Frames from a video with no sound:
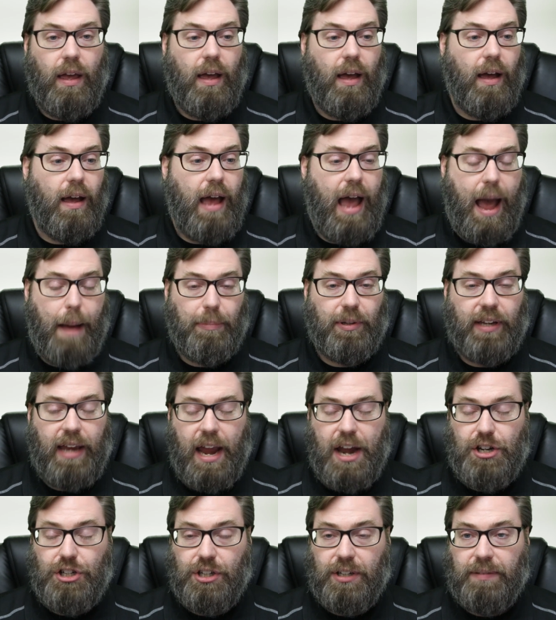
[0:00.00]

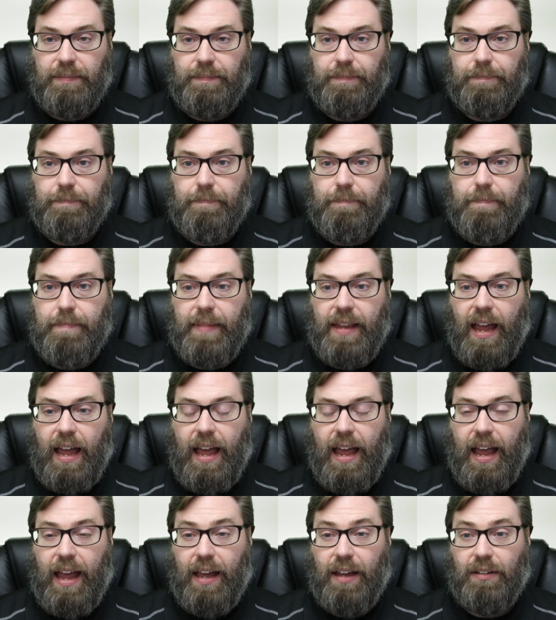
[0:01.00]
application
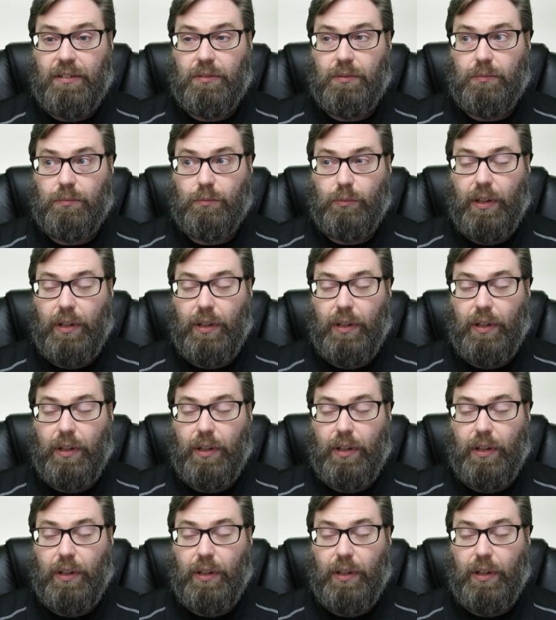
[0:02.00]
and